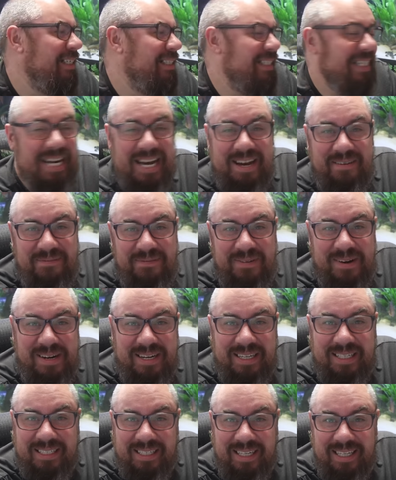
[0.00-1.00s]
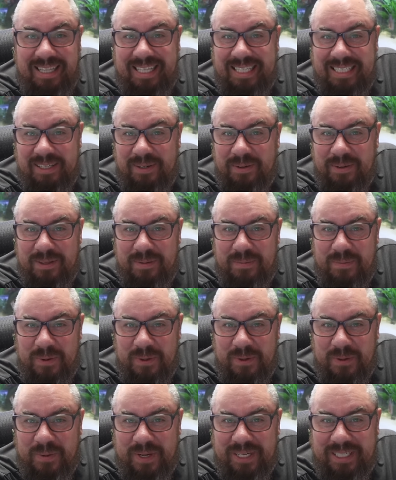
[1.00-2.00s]
Did I have fun? These are all the
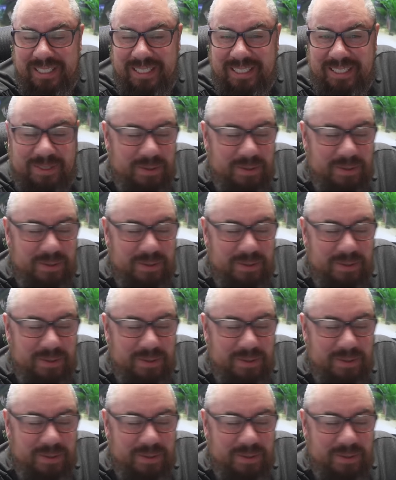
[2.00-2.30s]
important questions.